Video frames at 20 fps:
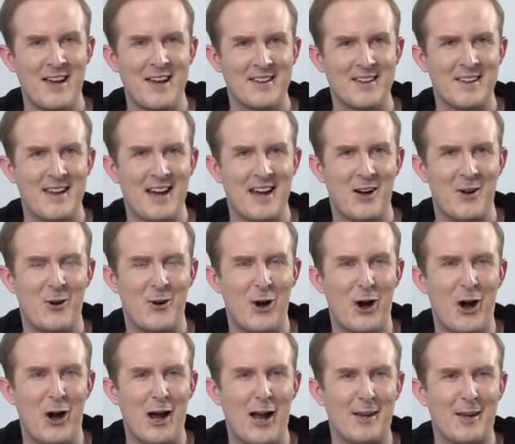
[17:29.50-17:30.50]
Now,
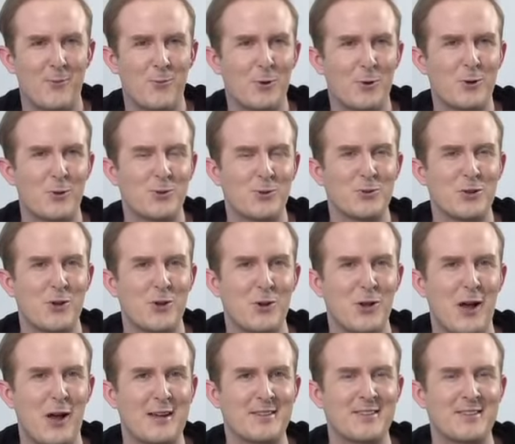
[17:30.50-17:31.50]
I would also
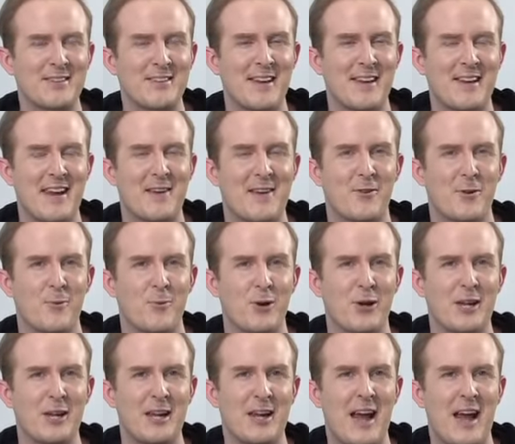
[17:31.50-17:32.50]
like to let
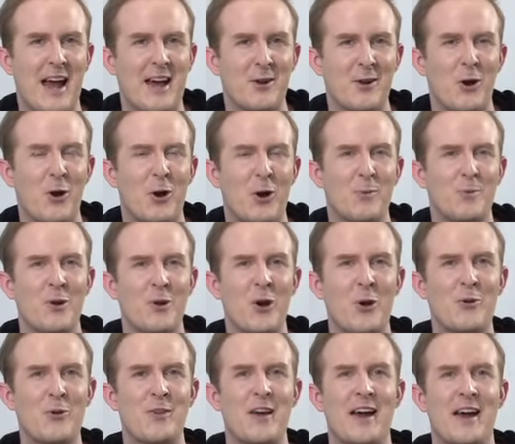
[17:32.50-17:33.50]
everybody at home
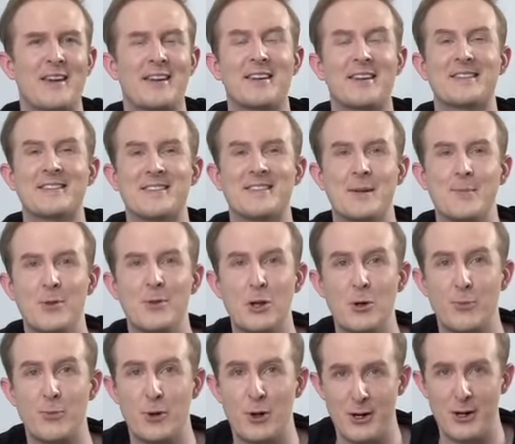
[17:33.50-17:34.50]
know that similar
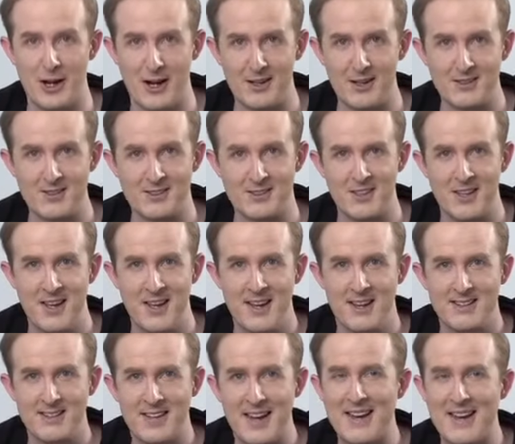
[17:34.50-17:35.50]
products
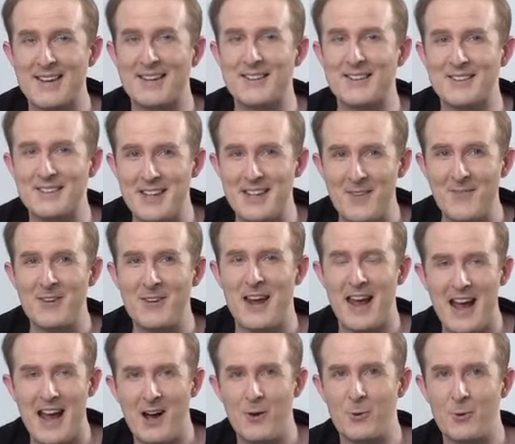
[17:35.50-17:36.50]
take seven
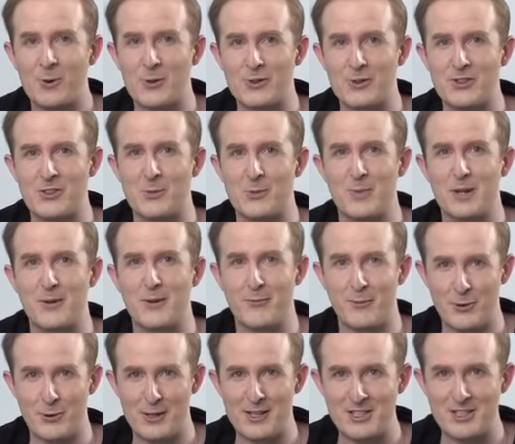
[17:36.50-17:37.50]
hours to be
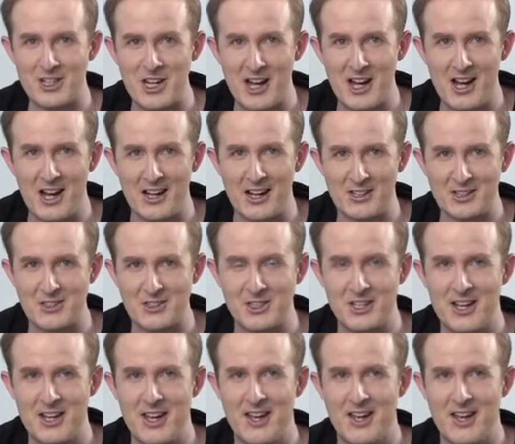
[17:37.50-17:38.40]
fully charged.